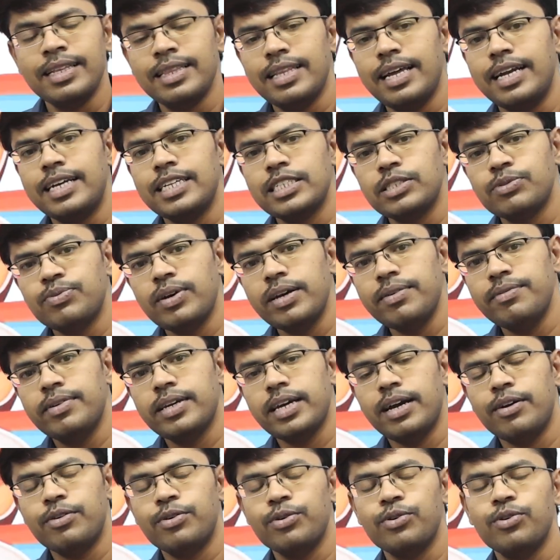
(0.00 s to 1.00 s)
That is why
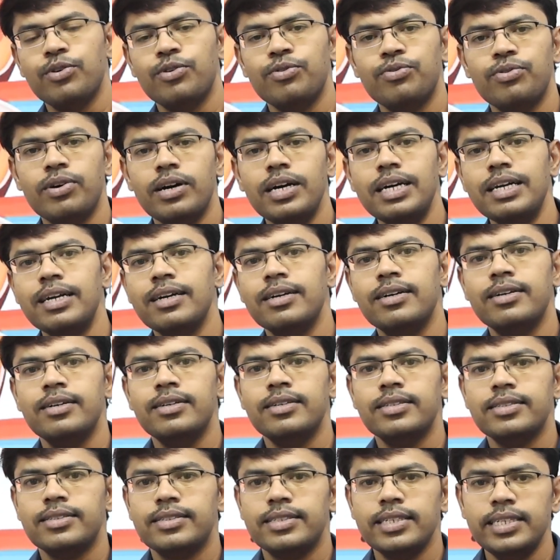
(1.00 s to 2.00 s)
we have to go for
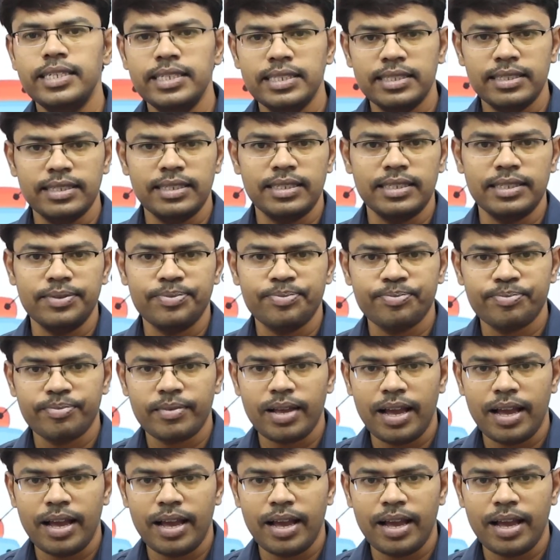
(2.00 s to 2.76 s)
CECT.